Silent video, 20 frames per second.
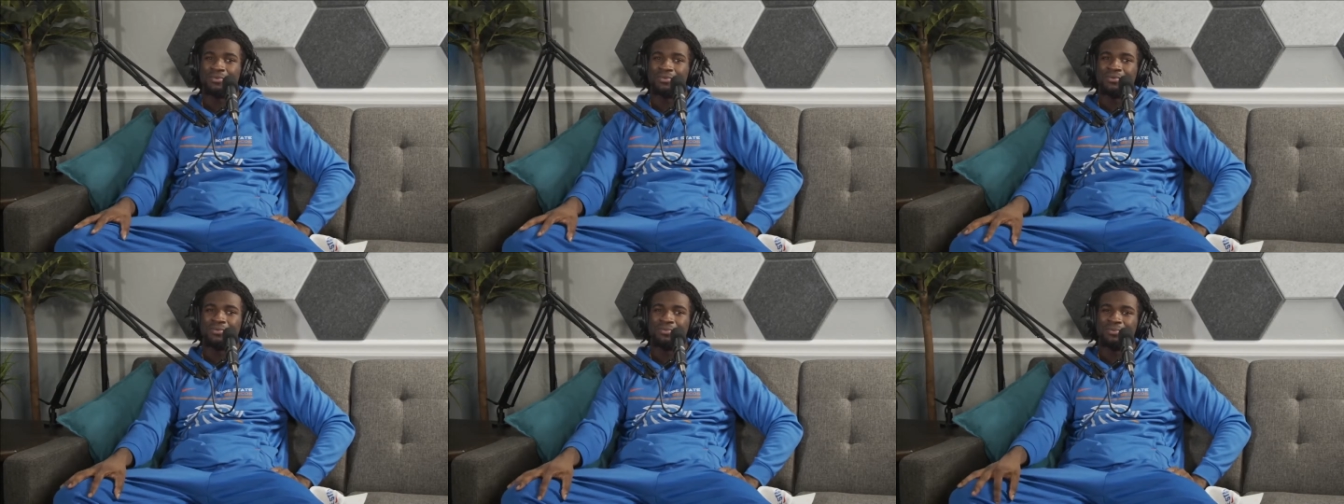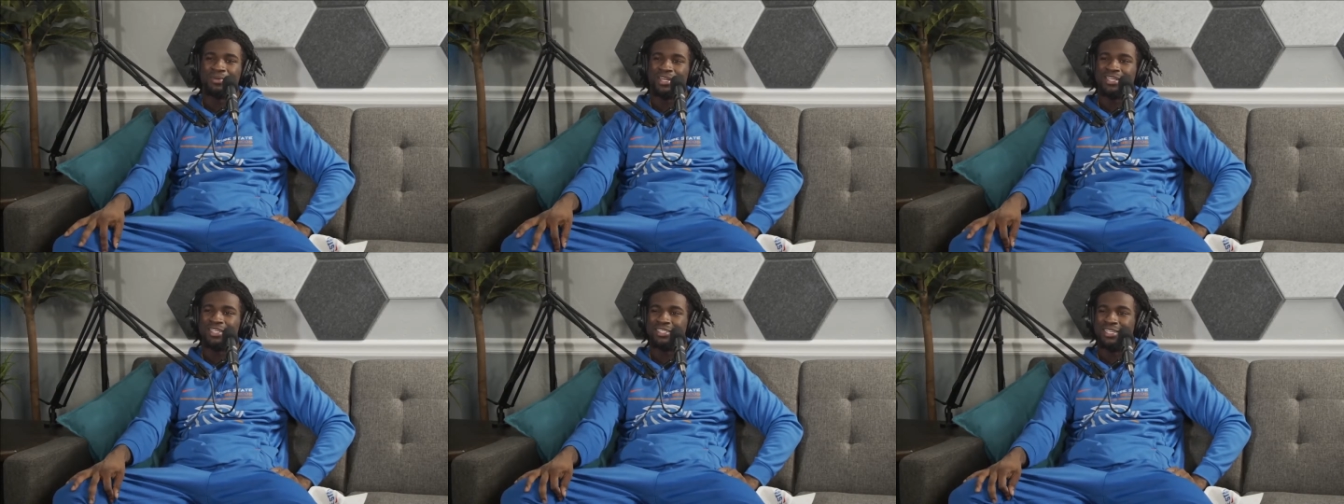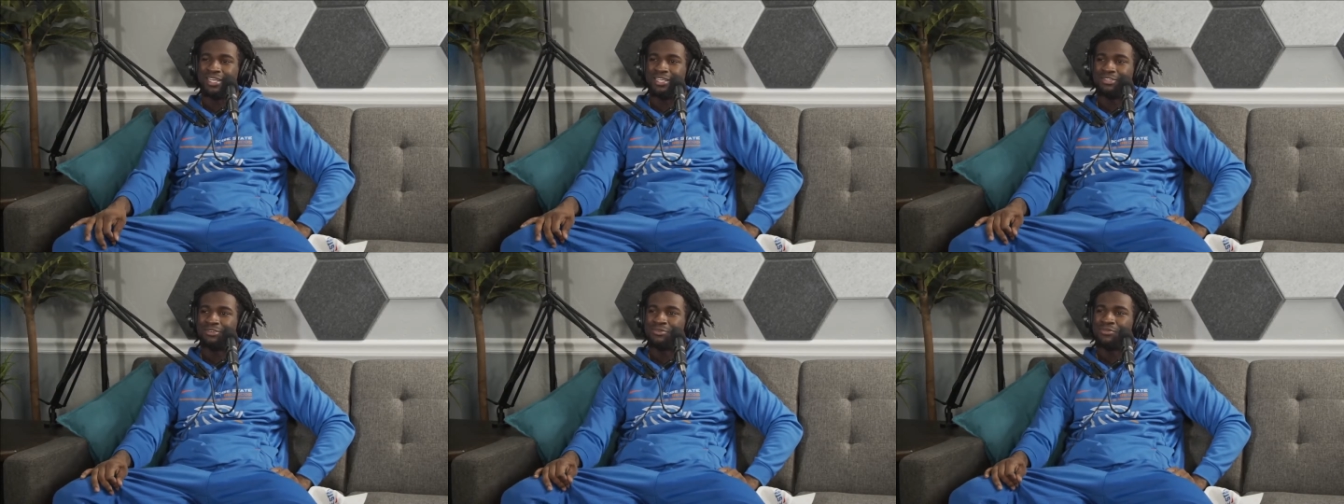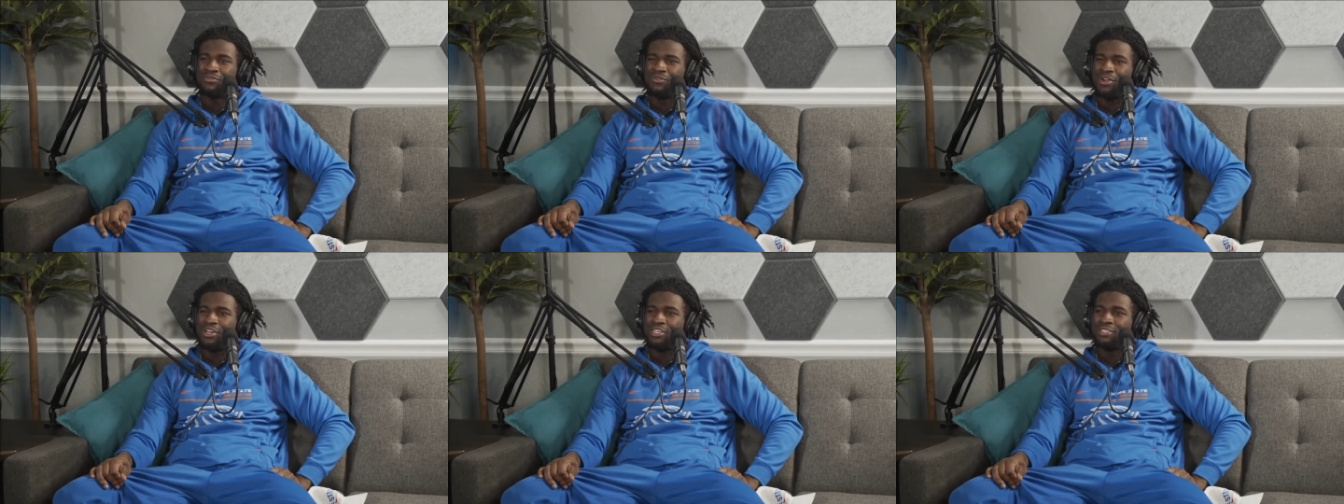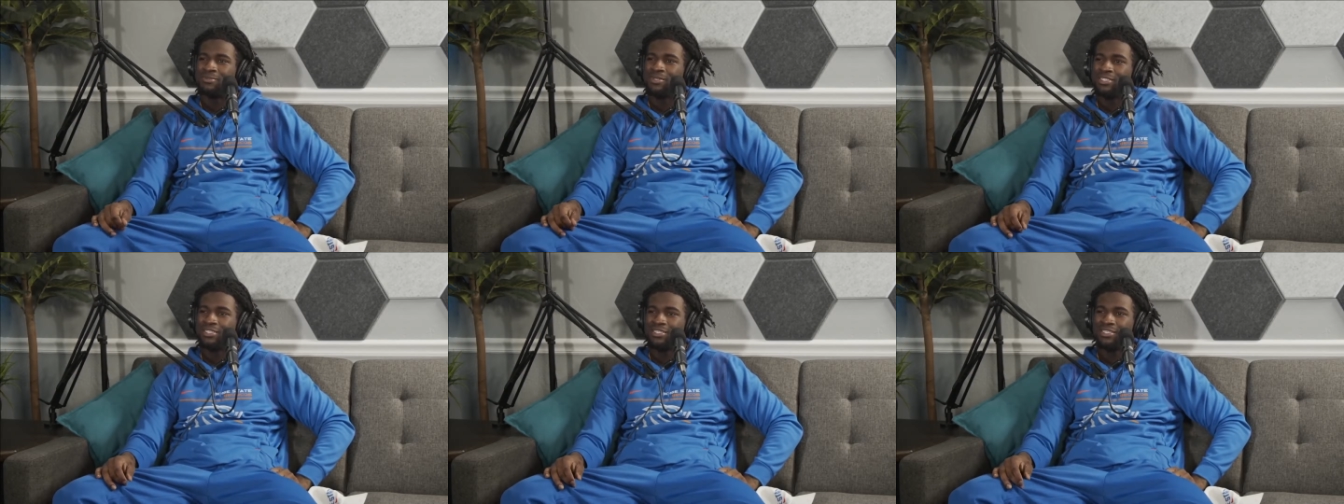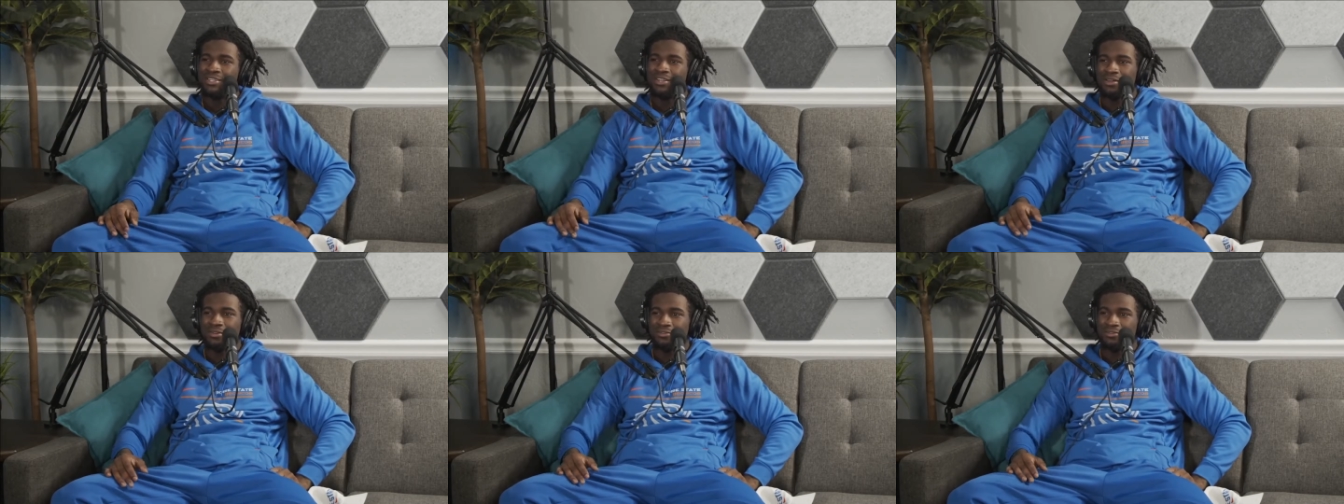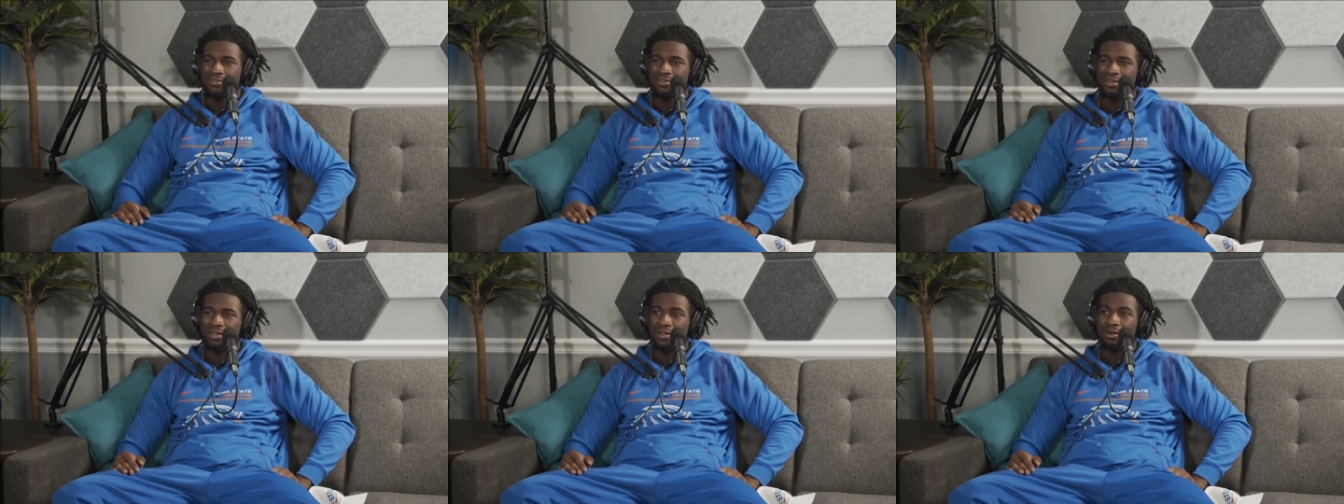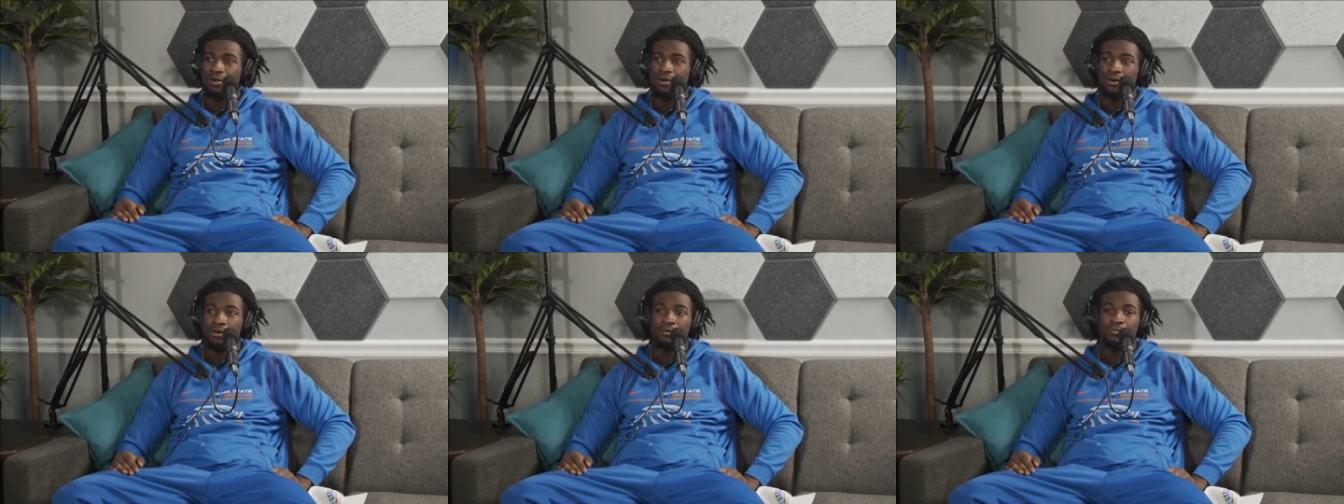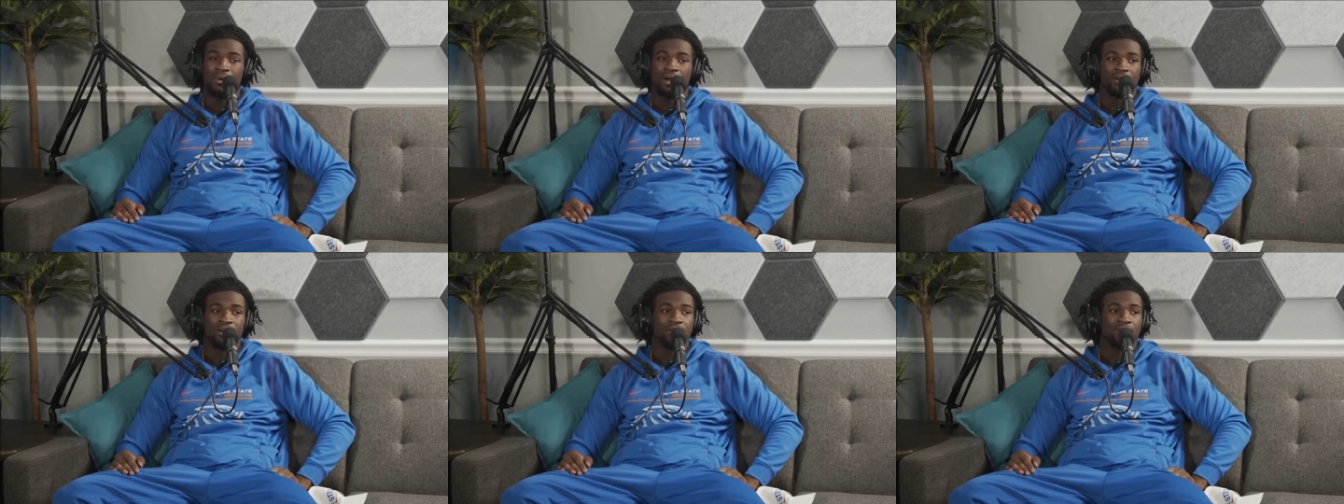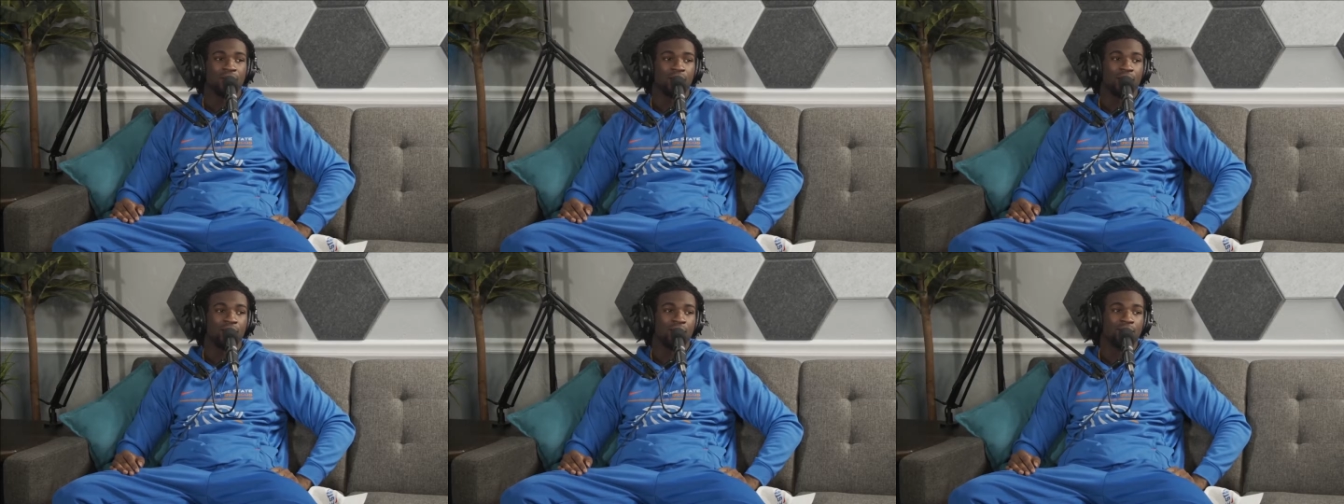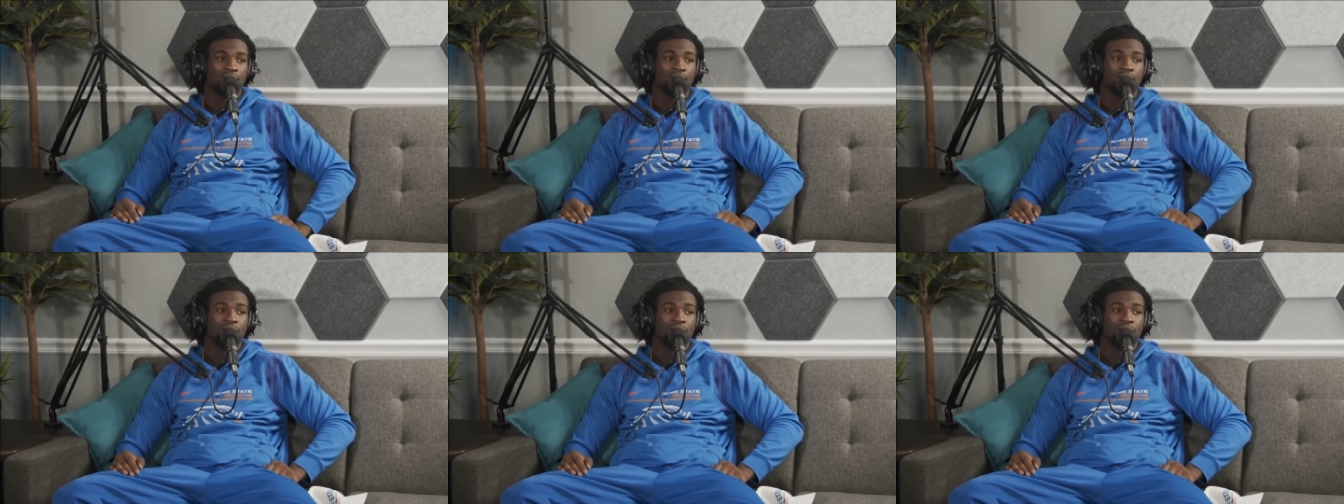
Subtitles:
who played as like true freshmen and stuff. Like, oh my God.